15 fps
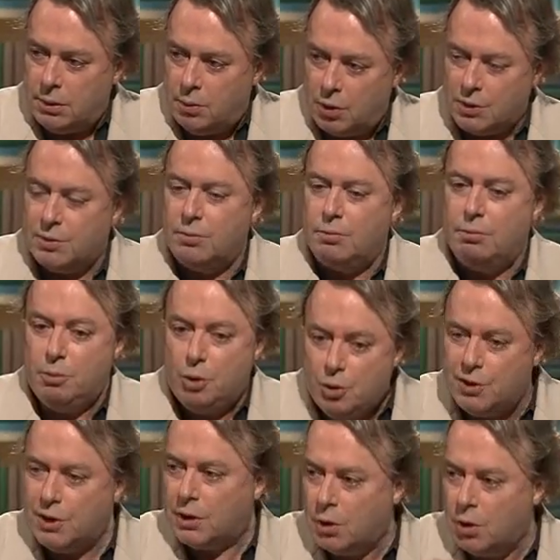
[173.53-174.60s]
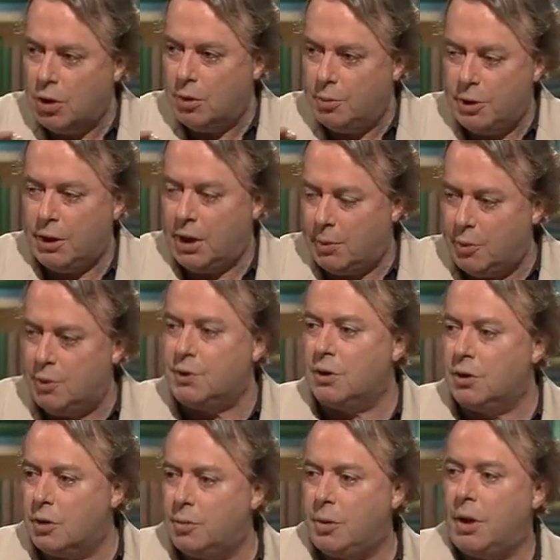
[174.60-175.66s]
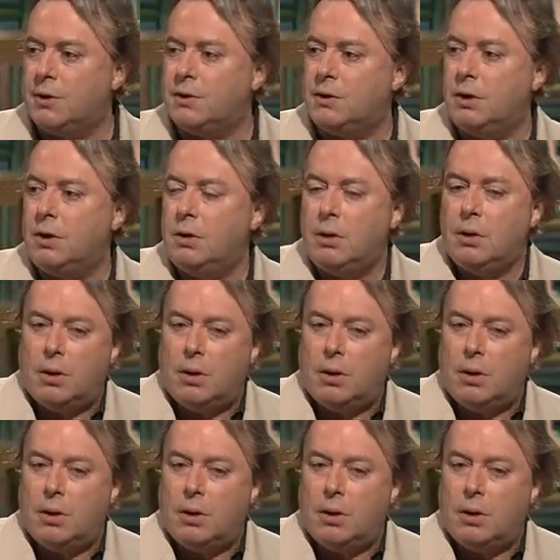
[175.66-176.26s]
wasn't musical, but he had musical capacity.